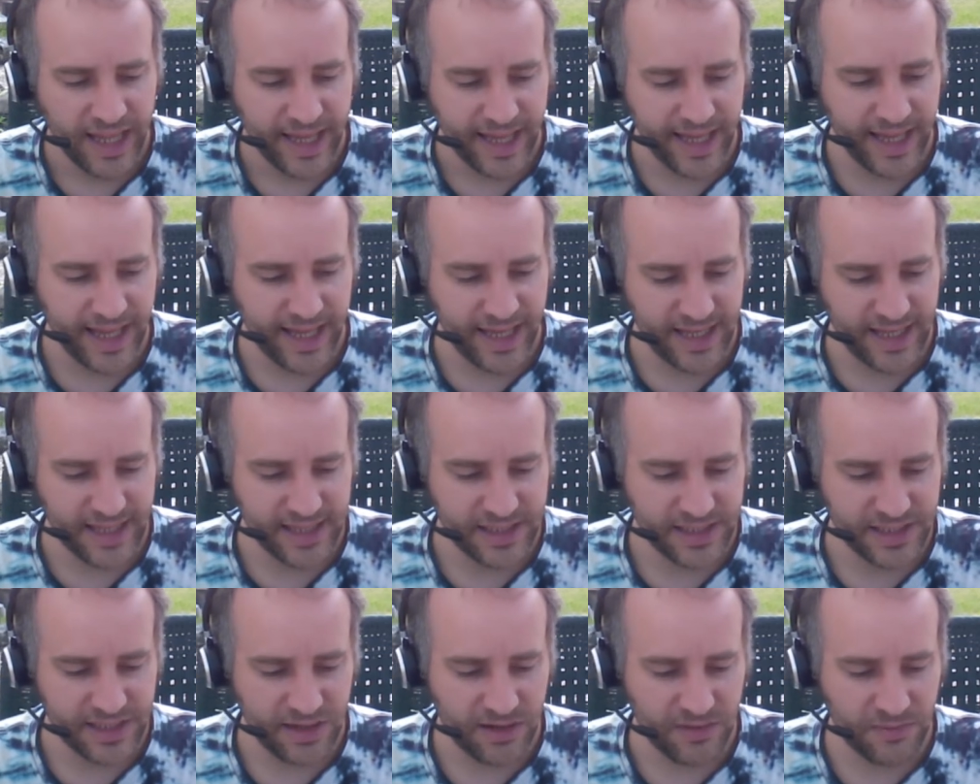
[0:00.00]

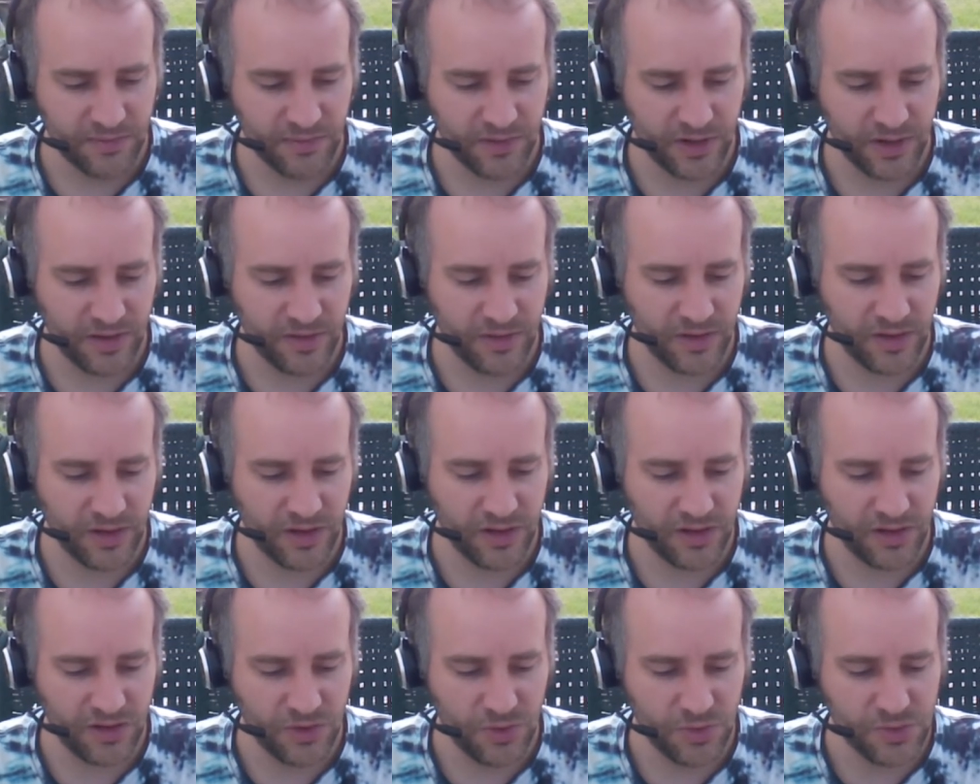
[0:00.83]
and
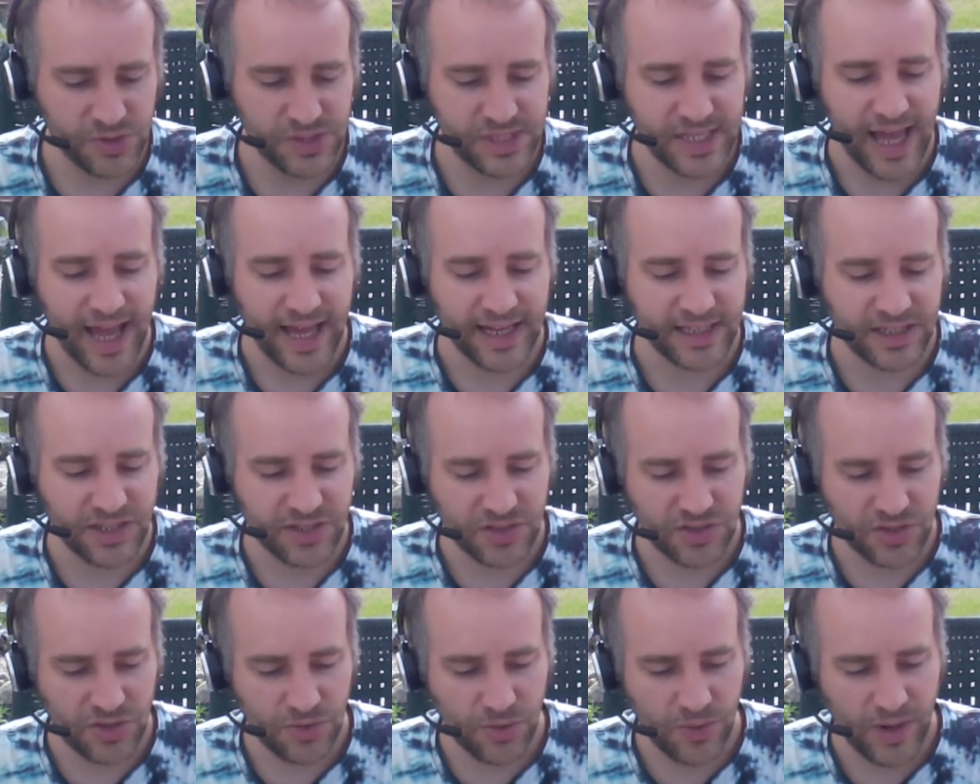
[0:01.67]
use that
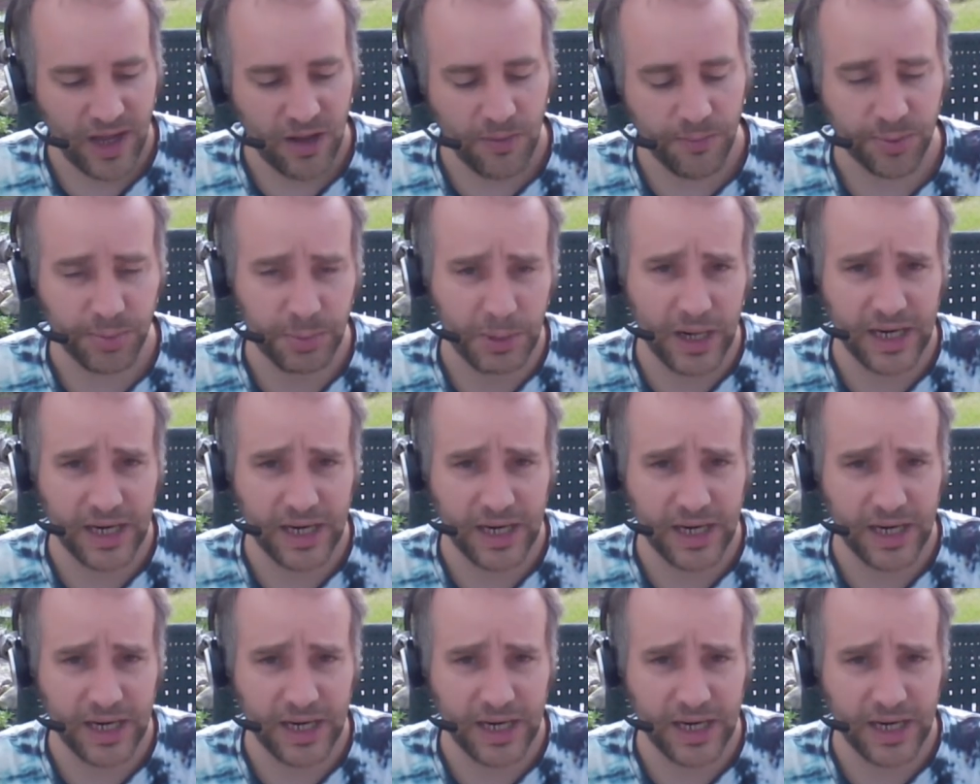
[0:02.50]
to help